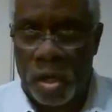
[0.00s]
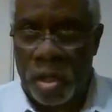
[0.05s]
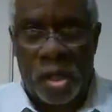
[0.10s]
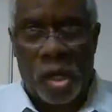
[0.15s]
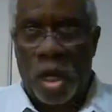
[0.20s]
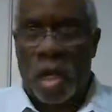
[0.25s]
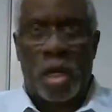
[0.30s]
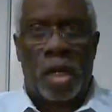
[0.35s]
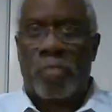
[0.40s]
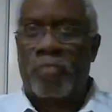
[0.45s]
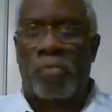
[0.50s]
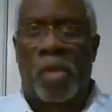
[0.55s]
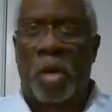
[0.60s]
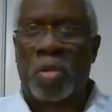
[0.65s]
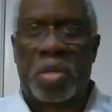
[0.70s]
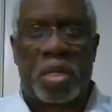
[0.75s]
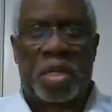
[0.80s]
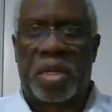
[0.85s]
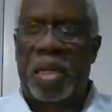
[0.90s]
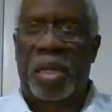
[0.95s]
Yeah,
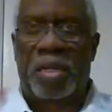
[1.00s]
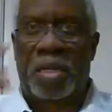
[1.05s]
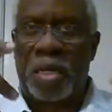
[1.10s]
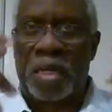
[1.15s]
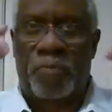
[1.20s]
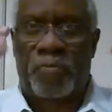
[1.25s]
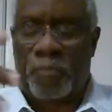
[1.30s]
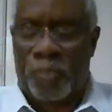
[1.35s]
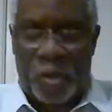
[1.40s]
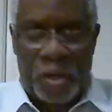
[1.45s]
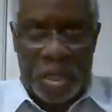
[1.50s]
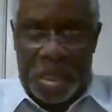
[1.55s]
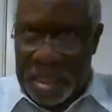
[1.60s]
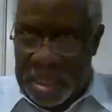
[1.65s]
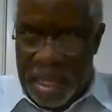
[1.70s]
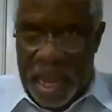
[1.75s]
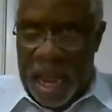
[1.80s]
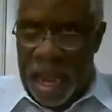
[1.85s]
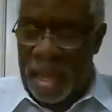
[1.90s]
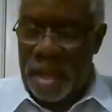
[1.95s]
most churches
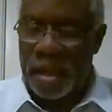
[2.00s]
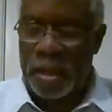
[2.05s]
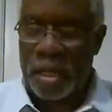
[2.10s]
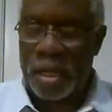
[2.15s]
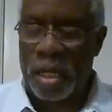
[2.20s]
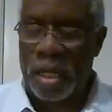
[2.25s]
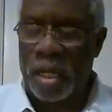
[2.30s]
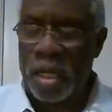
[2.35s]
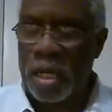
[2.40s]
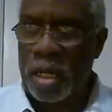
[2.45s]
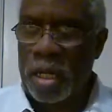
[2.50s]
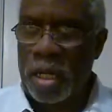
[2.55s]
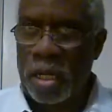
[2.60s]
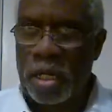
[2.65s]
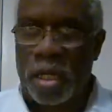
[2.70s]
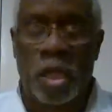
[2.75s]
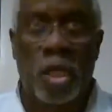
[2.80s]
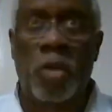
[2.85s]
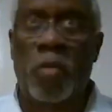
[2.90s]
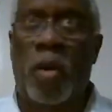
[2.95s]
preach that.
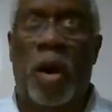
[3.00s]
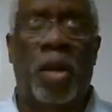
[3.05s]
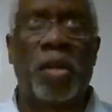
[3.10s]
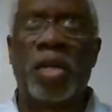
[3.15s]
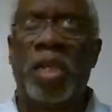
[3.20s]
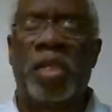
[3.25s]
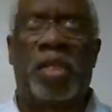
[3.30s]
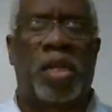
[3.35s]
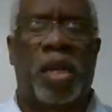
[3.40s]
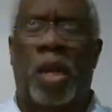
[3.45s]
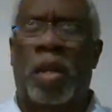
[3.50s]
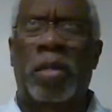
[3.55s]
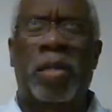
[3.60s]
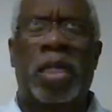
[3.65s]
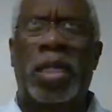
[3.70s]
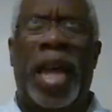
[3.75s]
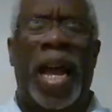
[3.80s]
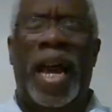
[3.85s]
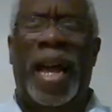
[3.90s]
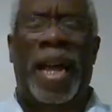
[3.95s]
You want
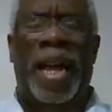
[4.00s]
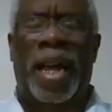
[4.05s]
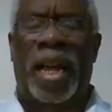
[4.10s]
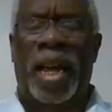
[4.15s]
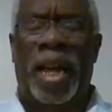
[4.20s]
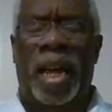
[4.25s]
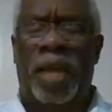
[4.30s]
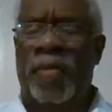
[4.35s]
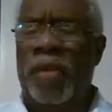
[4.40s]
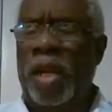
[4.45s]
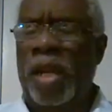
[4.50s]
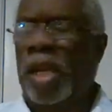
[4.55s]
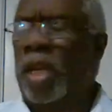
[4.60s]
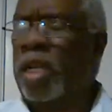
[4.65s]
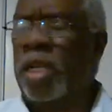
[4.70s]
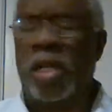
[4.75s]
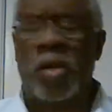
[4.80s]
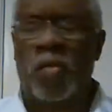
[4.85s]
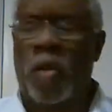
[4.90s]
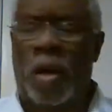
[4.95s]
eternal life.
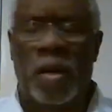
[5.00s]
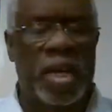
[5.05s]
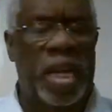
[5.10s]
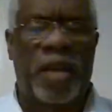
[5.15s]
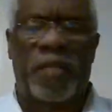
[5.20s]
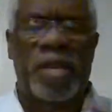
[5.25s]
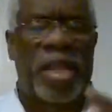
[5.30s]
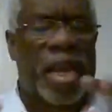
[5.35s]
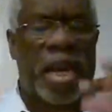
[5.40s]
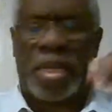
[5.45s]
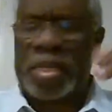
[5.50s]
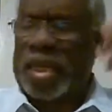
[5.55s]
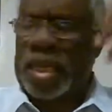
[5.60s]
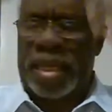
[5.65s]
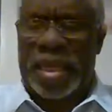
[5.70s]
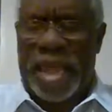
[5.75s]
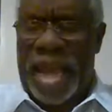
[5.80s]
You want everlasting